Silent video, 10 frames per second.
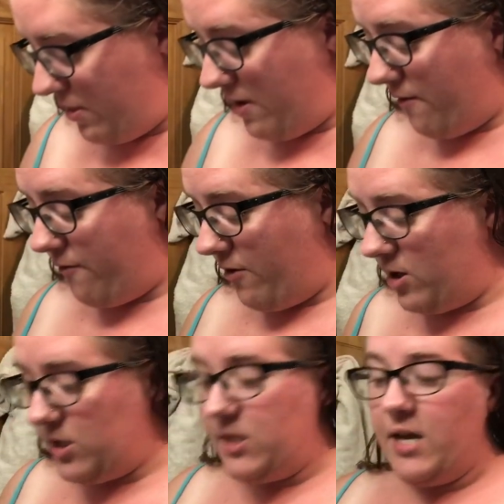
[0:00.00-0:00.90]
The
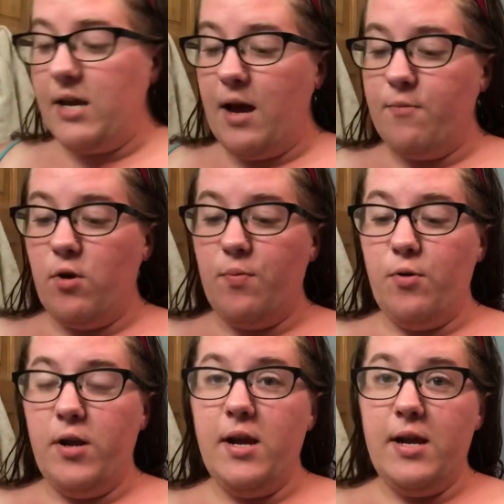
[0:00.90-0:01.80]
first thing I'm going to
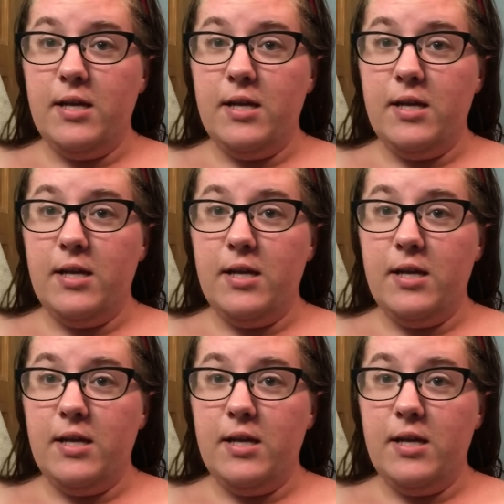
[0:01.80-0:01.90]
put in